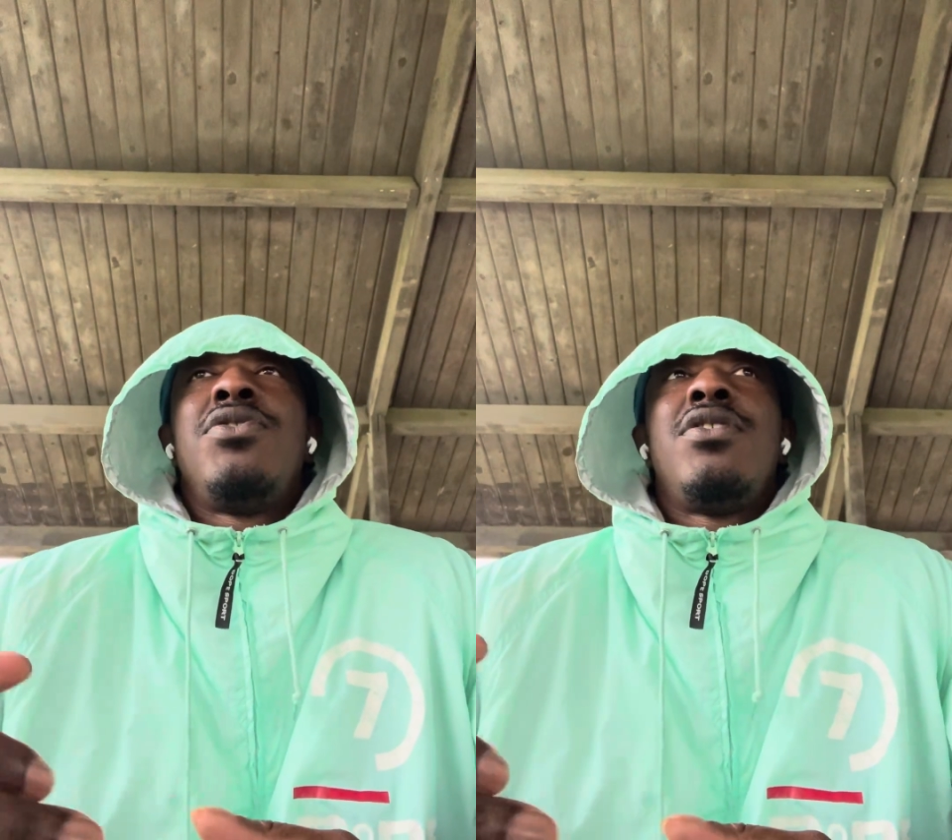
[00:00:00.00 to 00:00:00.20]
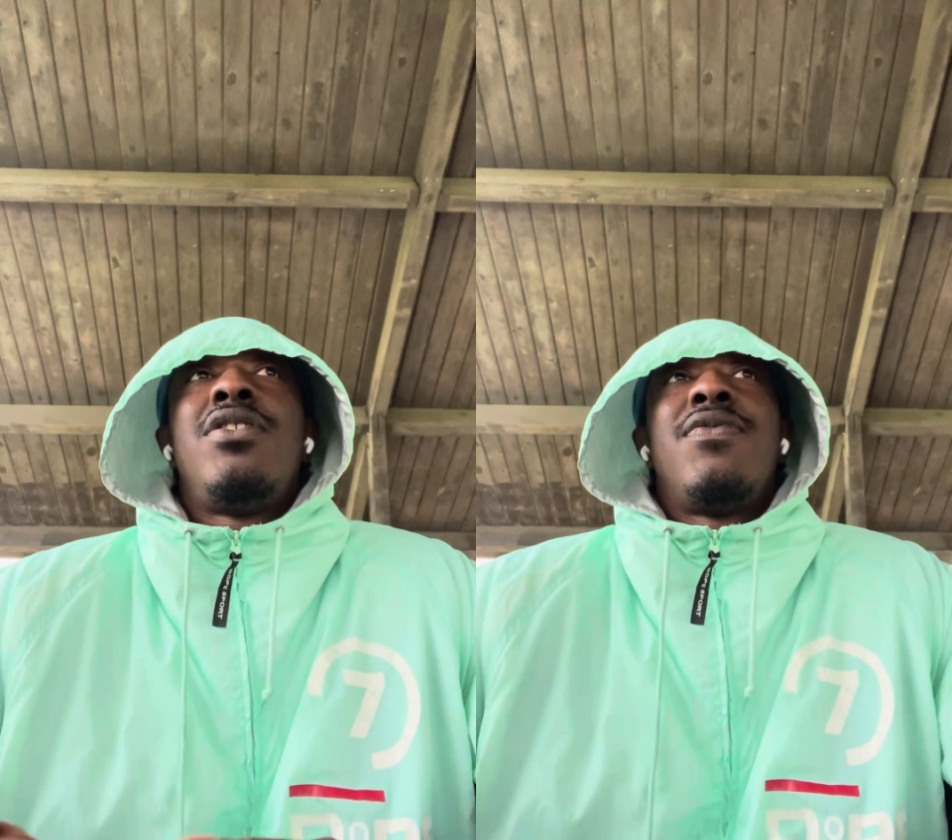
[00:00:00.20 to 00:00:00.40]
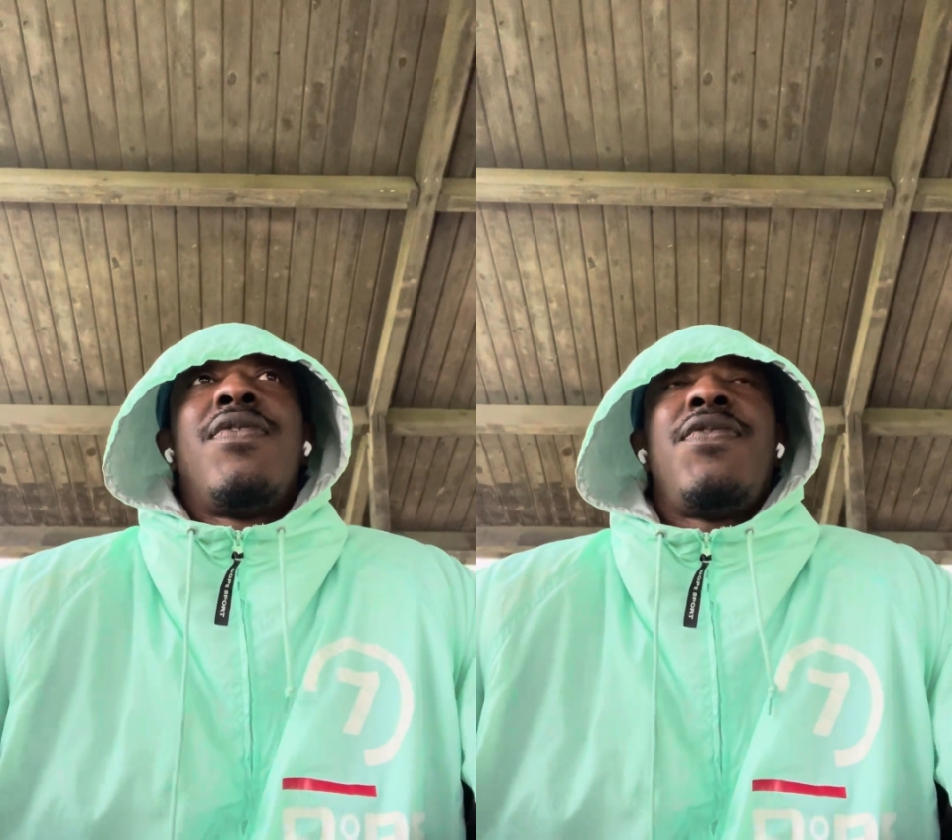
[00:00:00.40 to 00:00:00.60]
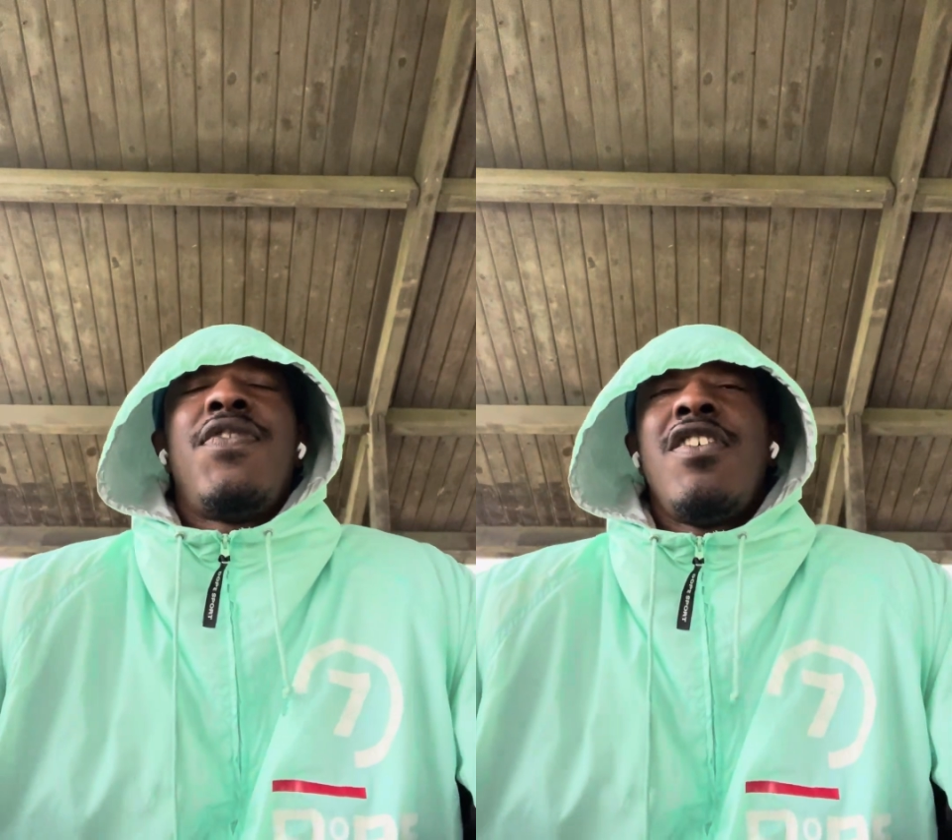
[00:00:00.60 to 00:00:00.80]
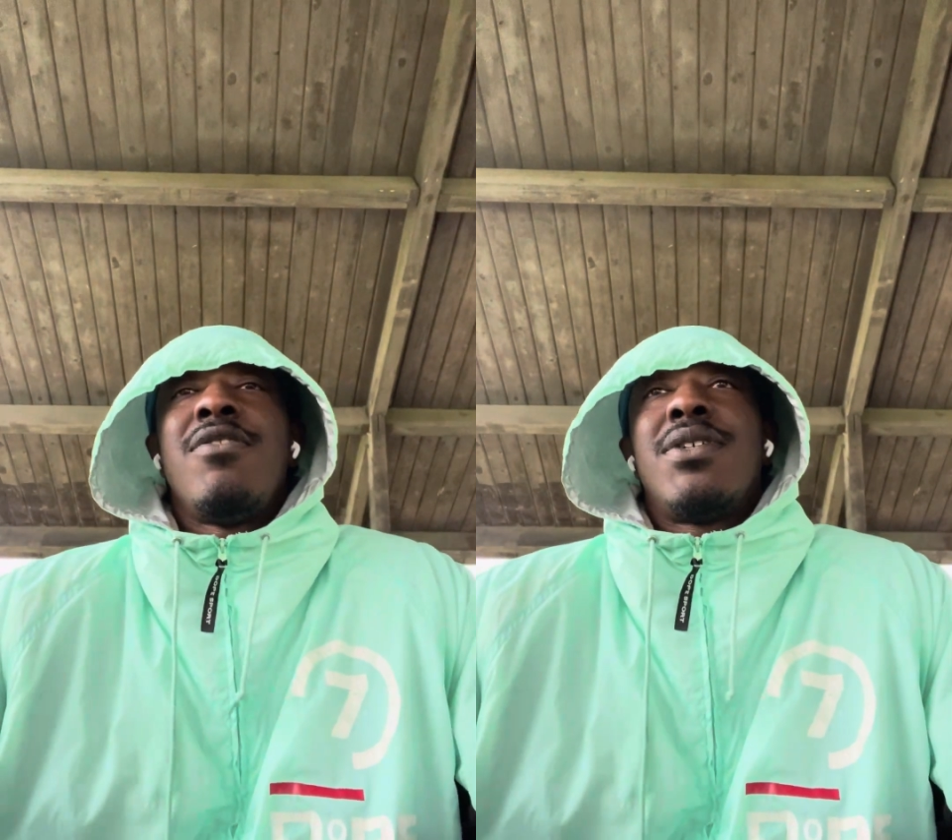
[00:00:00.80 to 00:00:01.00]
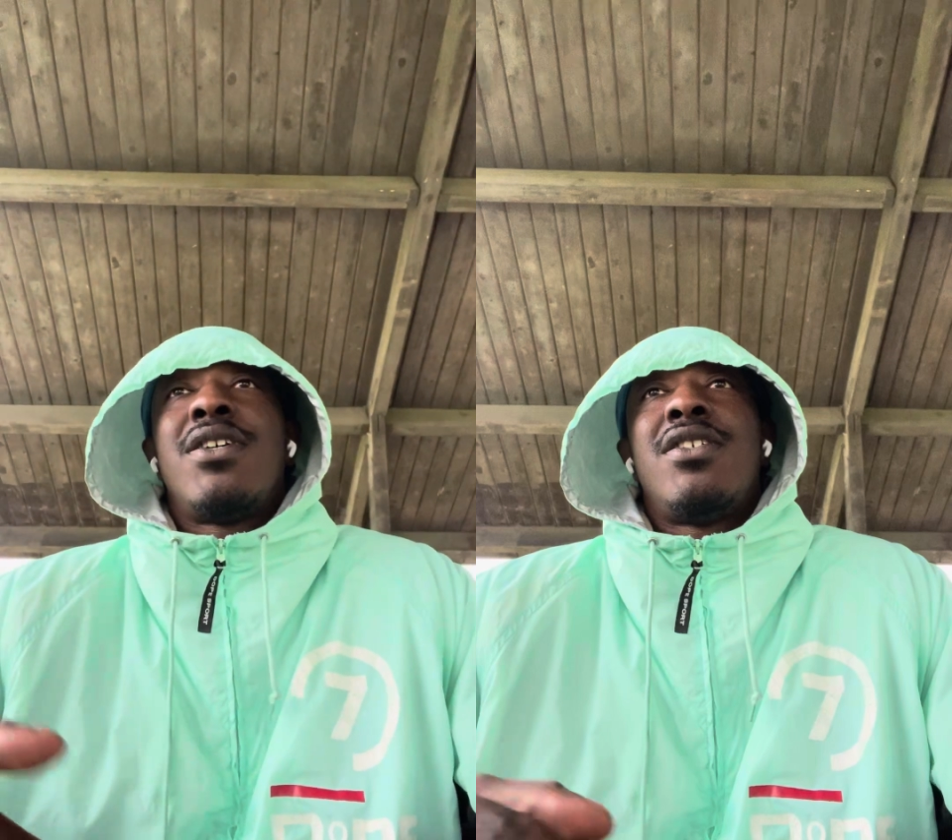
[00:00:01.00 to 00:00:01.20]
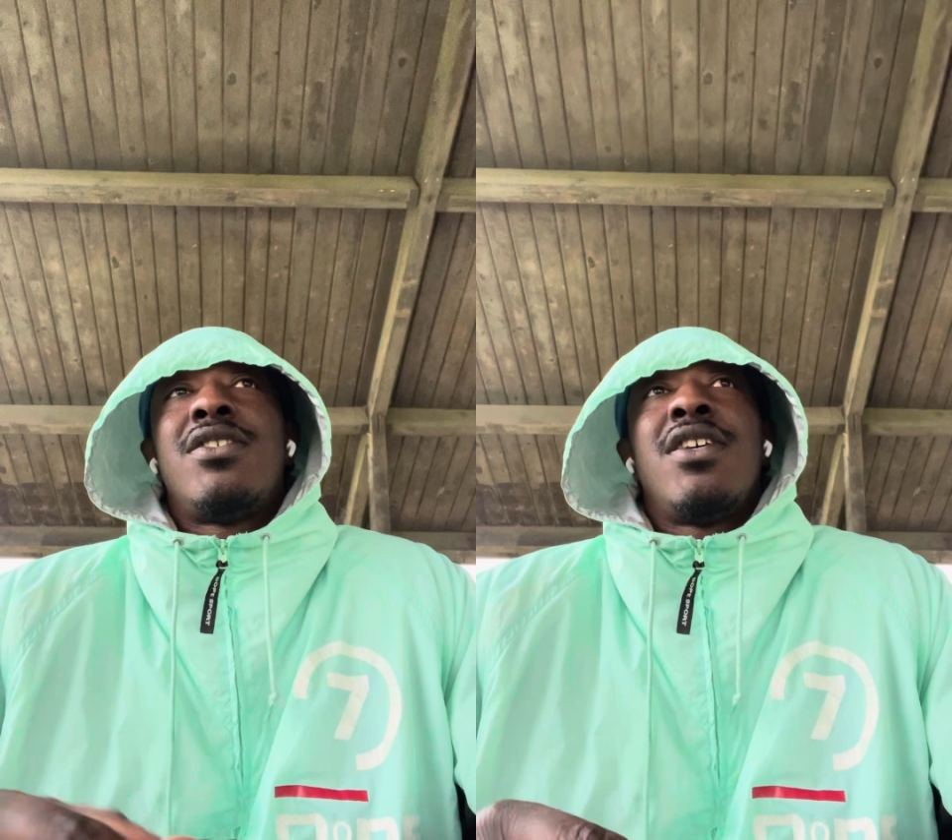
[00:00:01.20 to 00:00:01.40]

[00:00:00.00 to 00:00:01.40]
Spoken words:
you to live in fear because